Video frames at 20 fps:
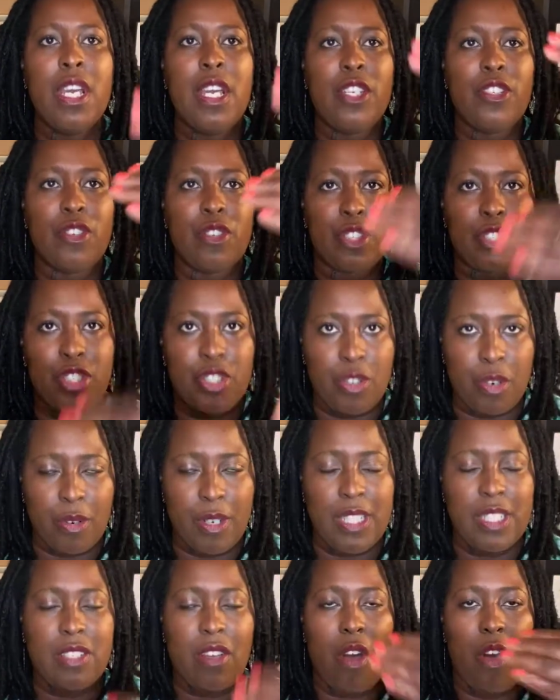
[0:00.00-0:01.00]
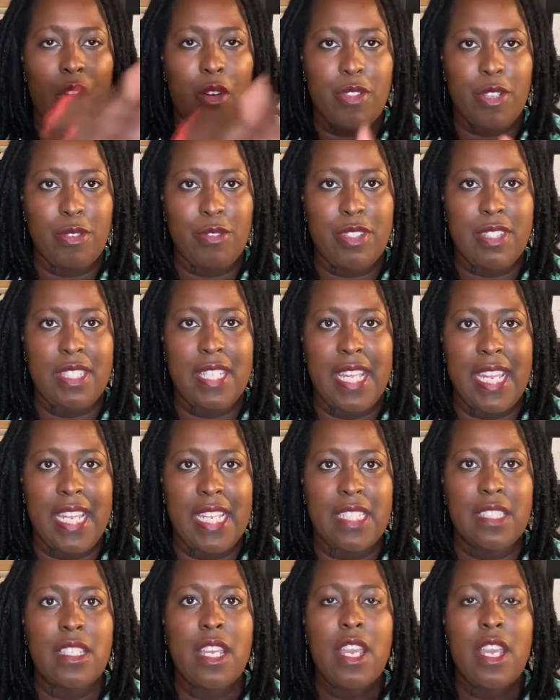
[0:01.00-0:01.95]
your insurance, all those things.